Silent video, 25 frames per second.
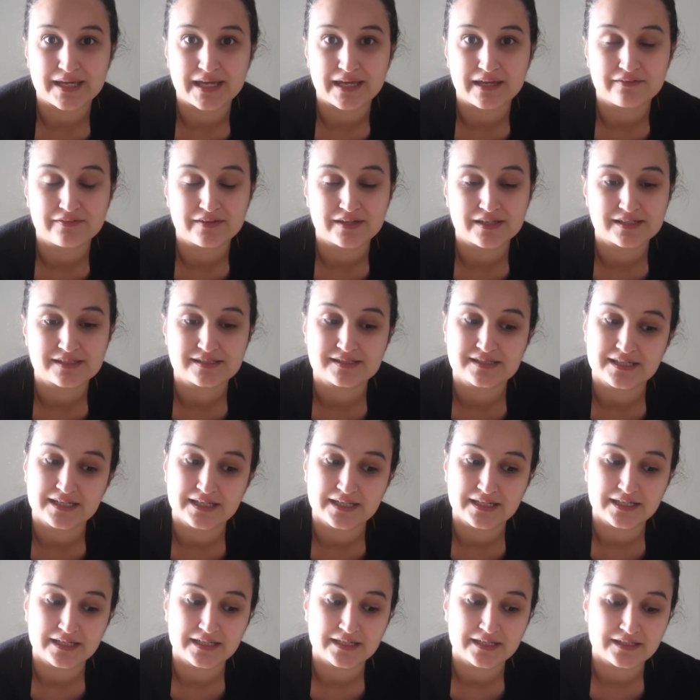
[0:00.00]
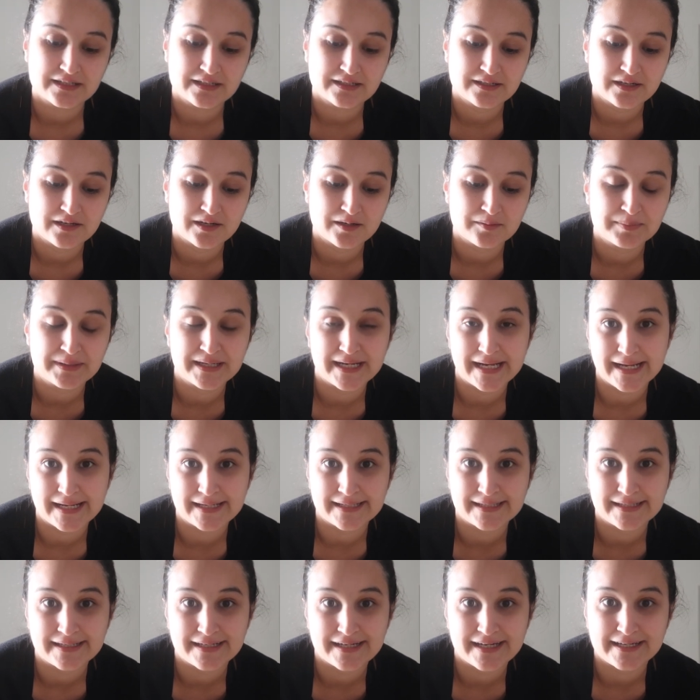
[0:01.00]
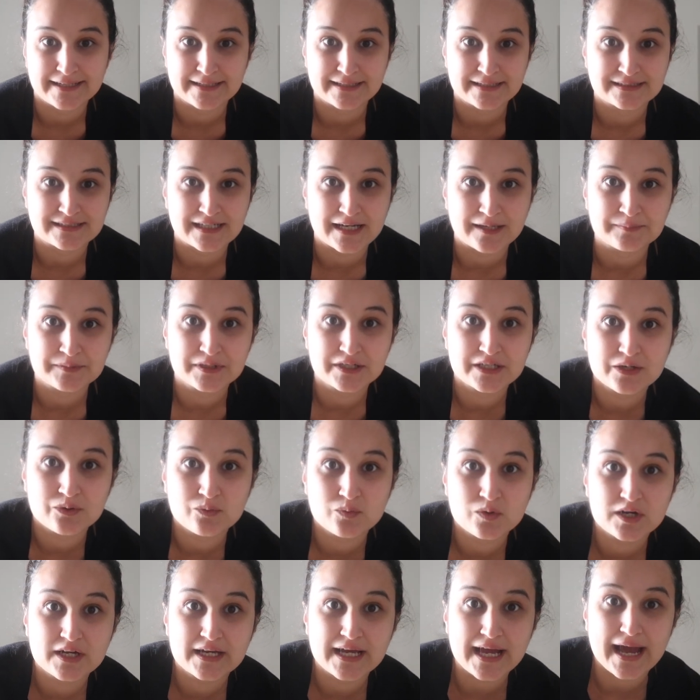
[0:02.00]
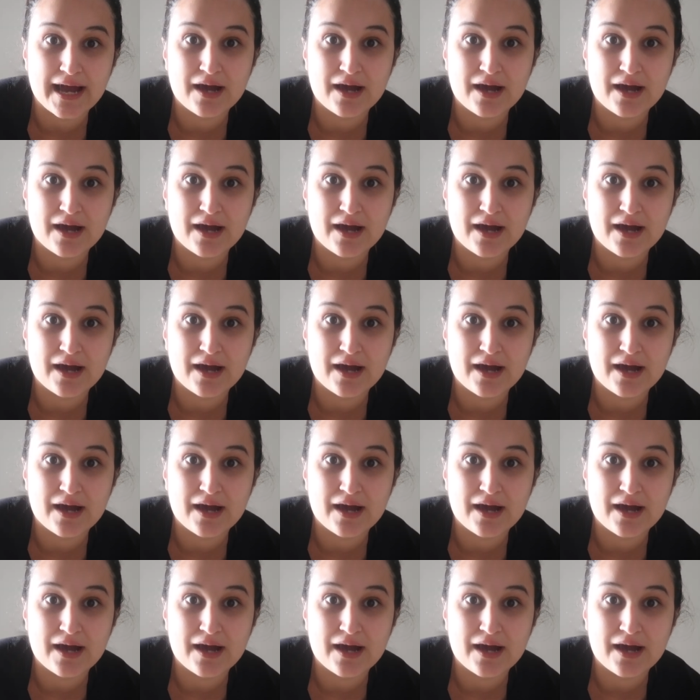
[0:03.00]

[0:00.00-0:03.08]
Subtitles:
Evie is eating a banana and I'm gonna work